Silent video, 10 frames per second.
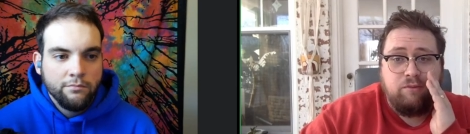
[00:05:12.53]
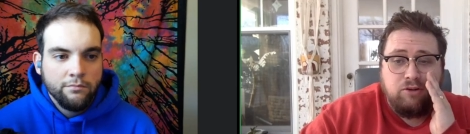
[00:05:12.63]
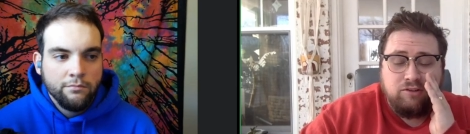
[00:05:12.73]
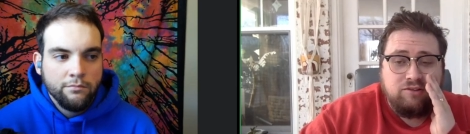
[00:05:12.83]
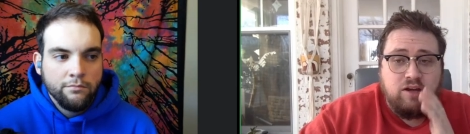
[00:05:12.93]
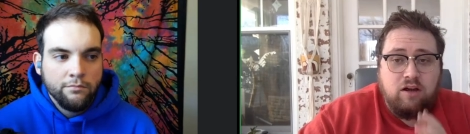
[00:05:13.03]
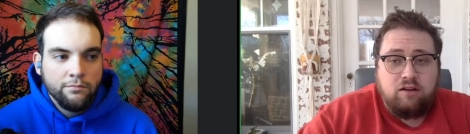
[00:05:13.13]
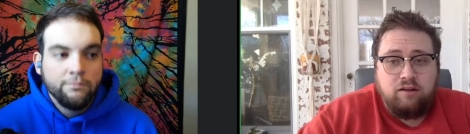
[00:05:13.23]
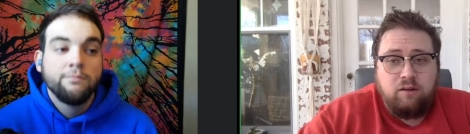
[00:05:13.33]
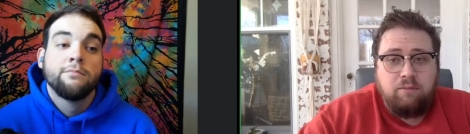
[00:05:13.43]
Speaker 1: will talk a
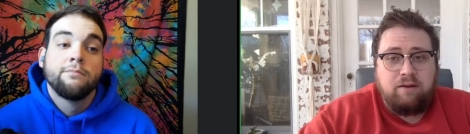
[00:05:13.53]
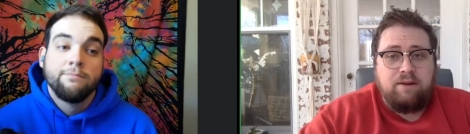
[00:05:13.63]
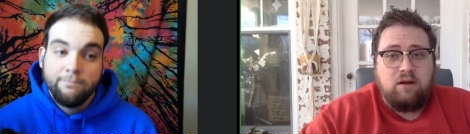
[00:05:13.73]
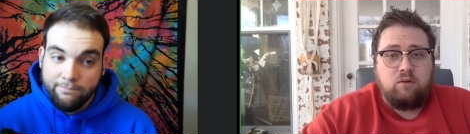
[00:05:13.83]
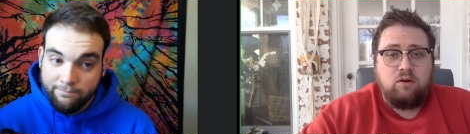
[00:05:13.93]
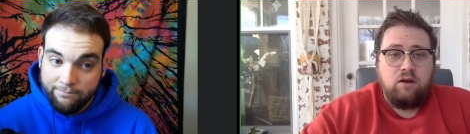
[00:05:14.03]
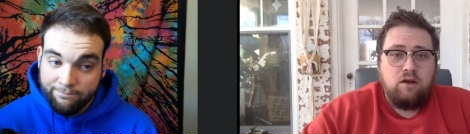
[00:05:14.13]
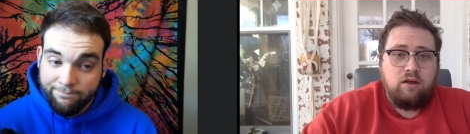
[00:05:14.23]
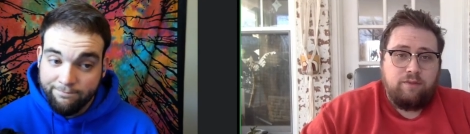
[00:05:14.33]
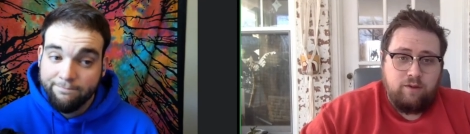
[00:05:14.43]
little bit about
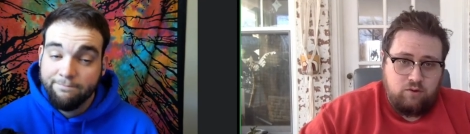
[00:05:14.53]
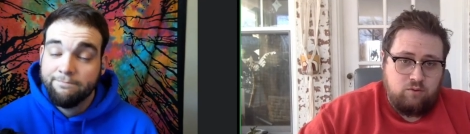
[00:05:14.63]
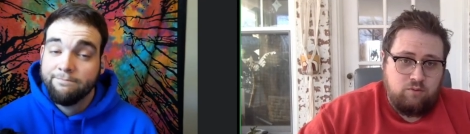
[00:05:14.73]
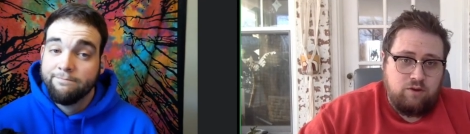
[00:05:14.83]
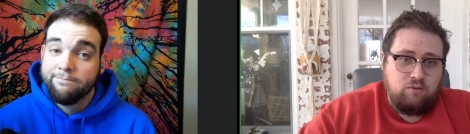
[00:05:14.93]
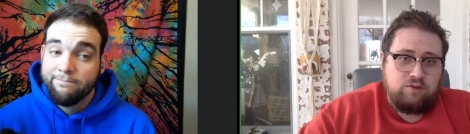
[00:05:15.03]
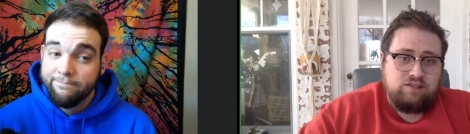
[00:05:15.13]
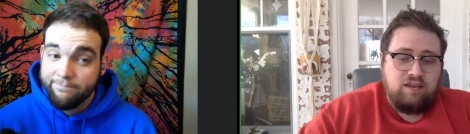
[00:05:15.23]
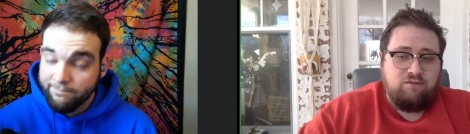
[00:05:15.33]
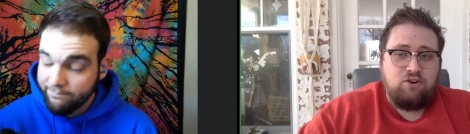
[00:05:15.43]
their their
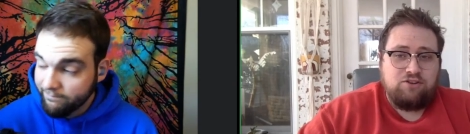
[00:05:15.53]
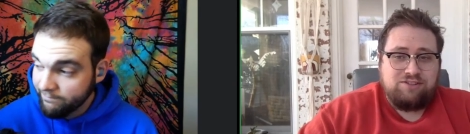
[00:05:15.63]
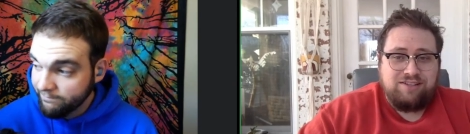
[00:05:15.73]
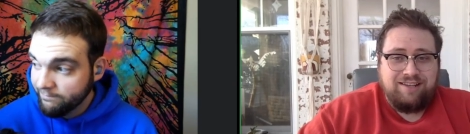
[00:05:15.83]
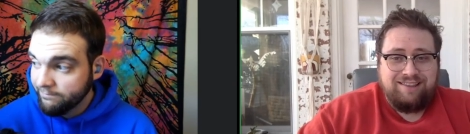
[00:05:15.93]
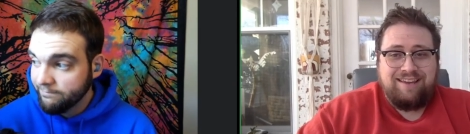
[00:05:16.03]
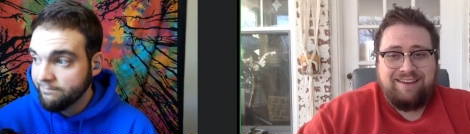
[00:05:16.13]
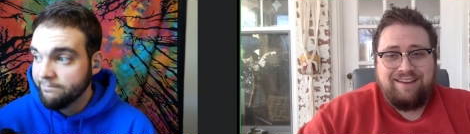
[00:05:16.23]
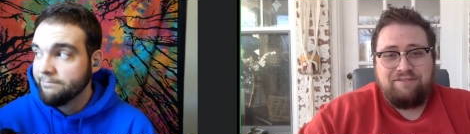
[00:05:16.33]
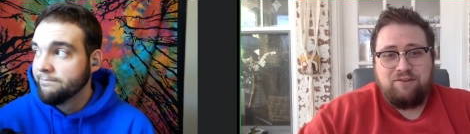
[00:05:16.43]
receivers that they
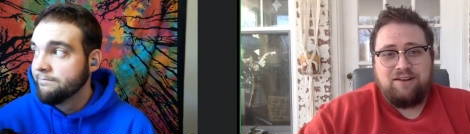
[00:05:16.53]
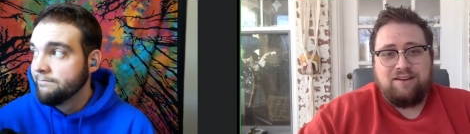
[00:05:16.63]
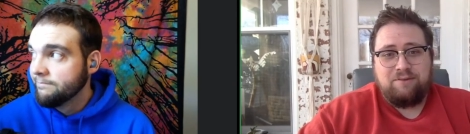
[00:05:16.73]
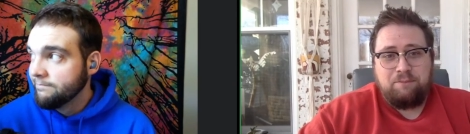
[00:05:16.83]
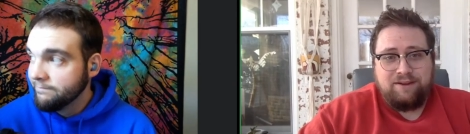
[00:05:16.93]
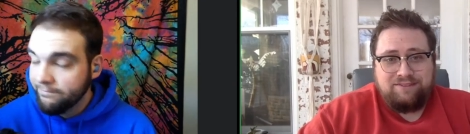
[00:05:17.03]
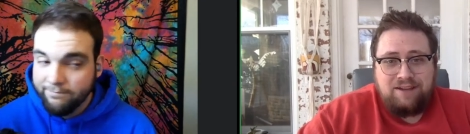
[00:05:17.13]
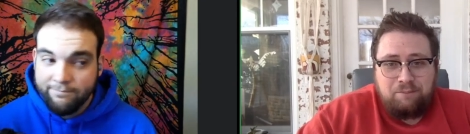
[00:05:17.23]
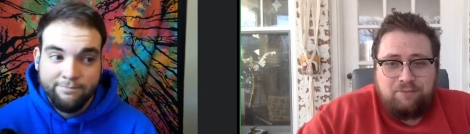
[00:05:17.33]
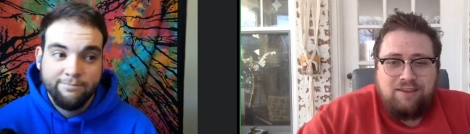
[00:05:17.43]
have uh, picked
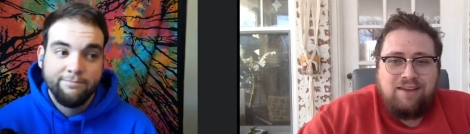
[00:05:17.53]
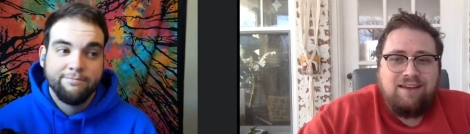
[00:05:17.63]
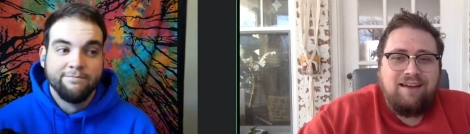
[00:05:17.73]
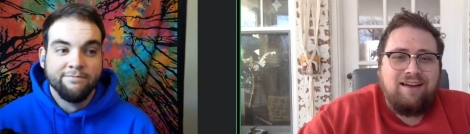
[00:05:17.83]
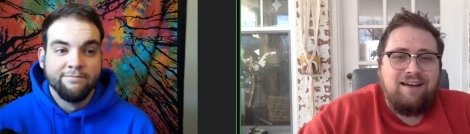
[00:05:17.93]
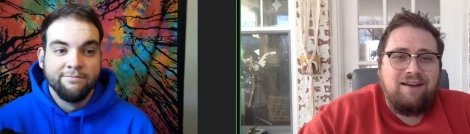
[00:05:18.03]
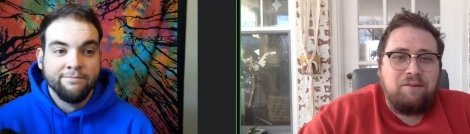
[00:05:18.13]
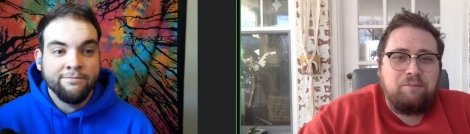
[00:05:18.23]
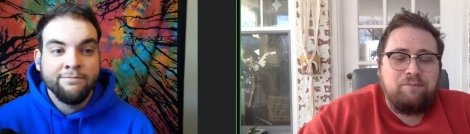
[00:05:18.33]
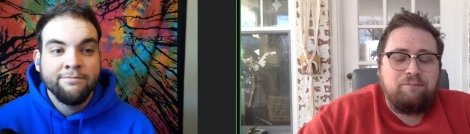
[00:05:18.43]
up. Mm-hmm.
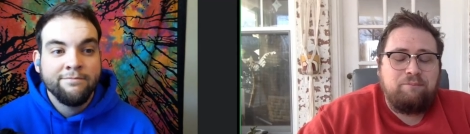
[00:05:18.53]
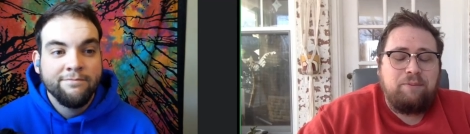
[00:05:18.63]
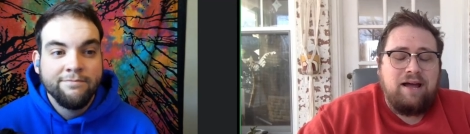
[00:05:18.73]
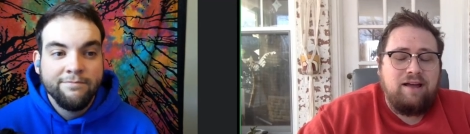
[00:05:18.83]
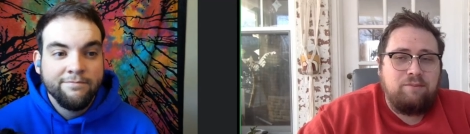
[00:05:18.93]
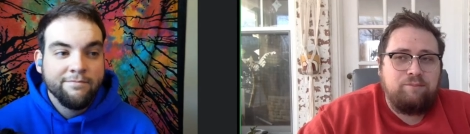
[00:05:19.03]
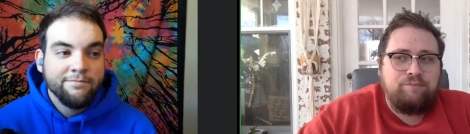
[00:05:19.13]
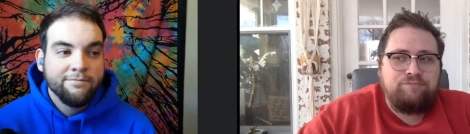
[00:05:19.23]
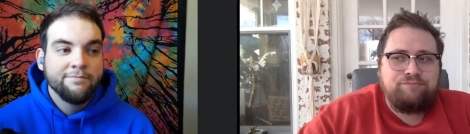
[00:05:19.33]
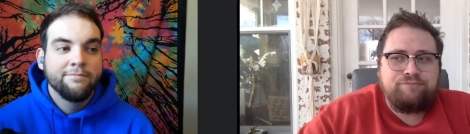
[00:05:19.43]
Um, but
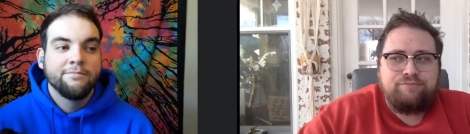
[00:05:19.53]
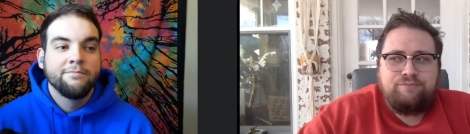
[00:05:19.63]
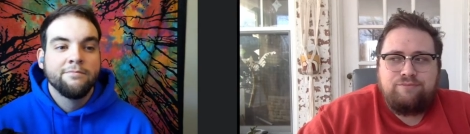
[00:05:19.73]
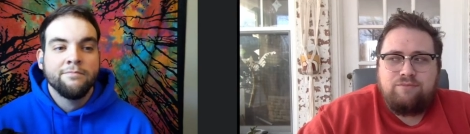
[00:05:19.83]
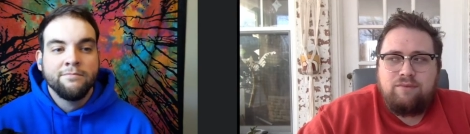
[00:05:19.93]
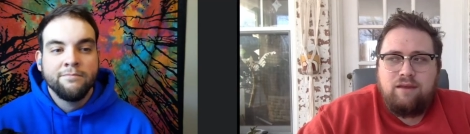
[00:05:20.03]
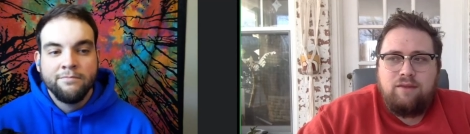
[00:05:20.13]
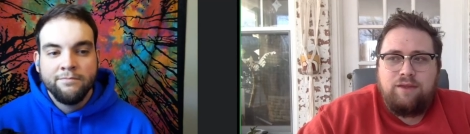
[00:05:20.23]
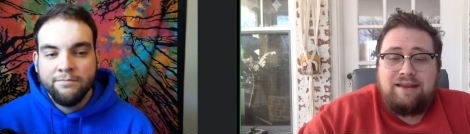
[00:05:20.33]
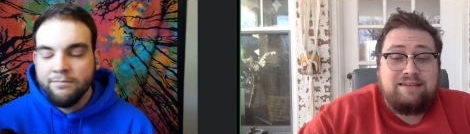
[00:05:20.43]

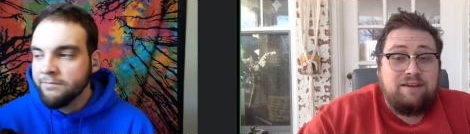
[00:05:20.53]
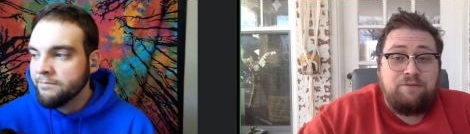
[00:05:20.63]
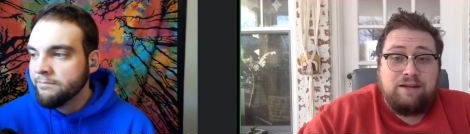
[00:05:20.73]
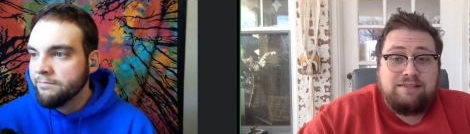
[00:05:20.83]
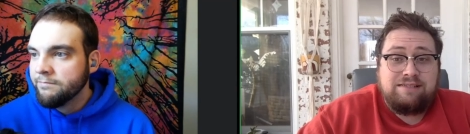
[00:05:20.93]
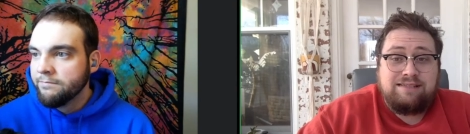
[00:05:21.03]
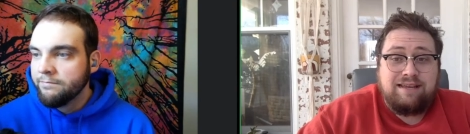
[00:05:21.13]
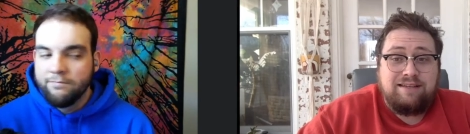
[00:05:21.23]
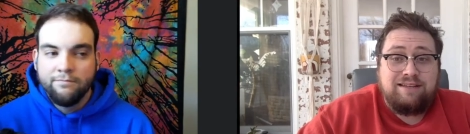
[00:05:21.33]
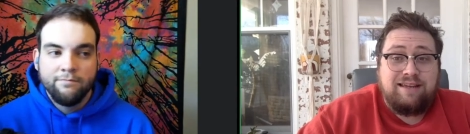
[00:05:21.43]
that
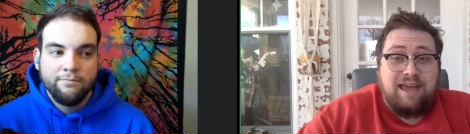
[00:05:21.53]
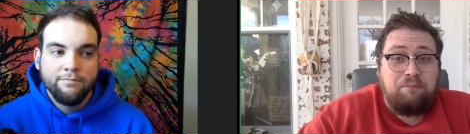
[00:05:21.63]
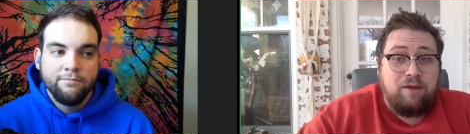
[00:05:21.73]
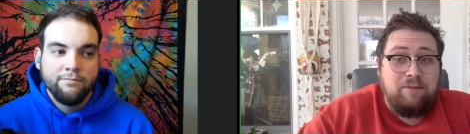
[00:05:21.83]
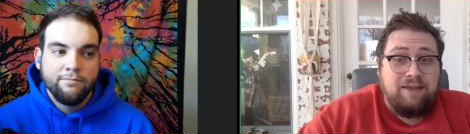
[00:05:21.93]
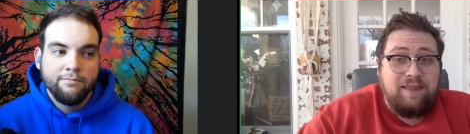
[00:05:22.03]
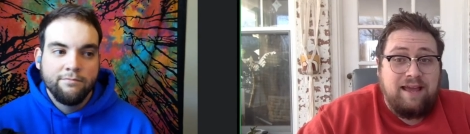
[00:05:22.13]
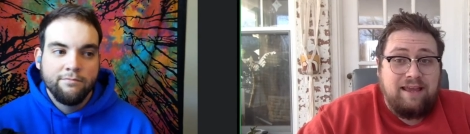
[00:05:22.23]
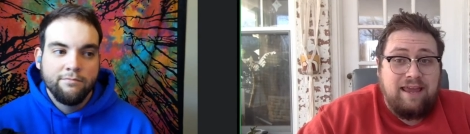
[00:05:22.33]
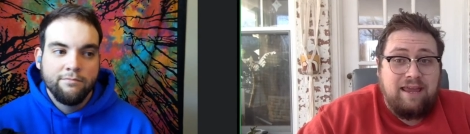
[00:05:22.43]
defense kept them in
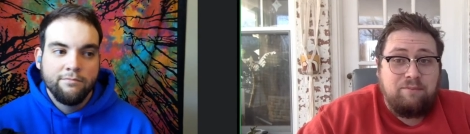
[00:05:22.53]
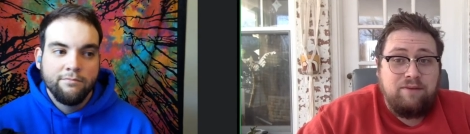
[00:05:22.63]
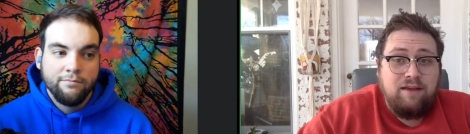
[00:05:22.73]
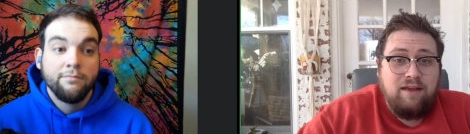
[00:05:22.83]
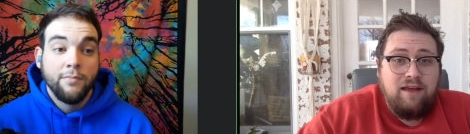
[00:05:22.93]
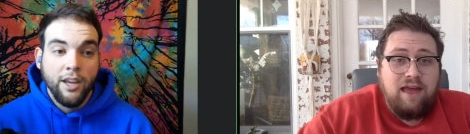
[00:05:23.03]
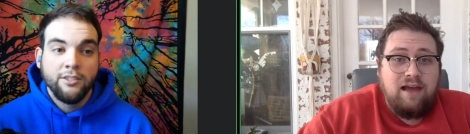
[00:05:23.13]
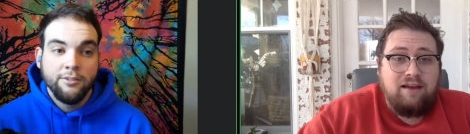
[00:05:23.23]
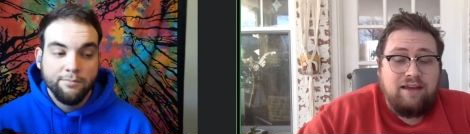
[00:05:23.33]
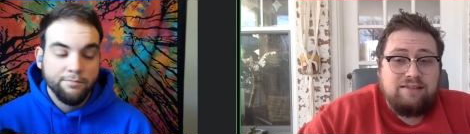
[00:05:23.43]
that game. Yes,
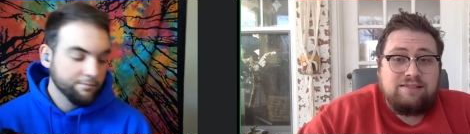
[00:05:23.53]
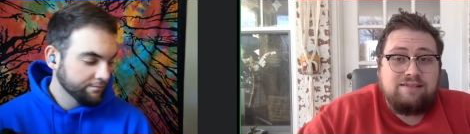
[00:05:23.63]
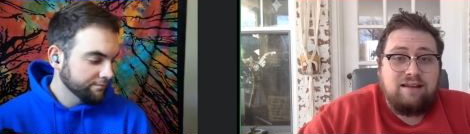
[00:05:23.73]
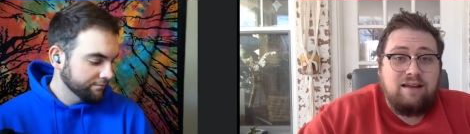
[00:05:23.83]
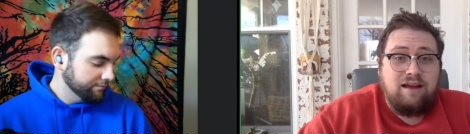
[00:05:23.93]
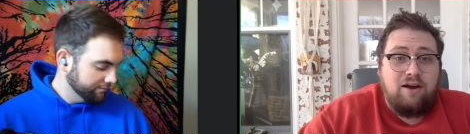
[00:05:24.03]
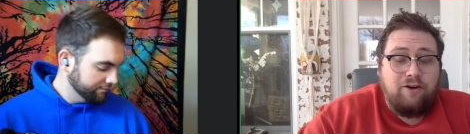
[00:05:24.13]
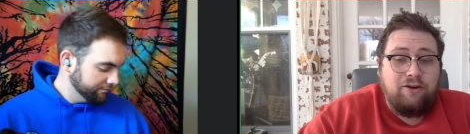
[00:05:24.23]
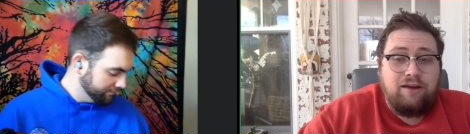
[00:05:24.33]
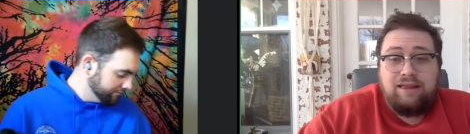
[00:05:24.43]
against
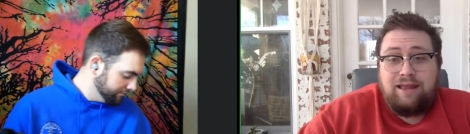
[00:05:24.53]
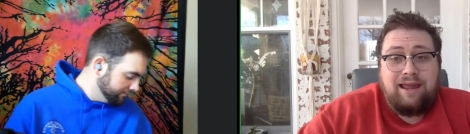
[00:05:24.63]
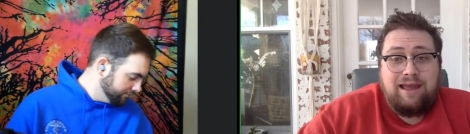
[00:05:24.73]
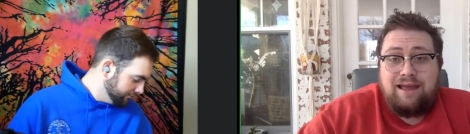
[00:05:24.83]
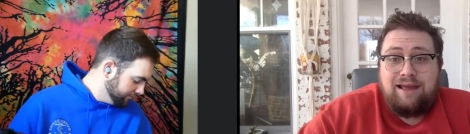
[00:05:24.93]
our like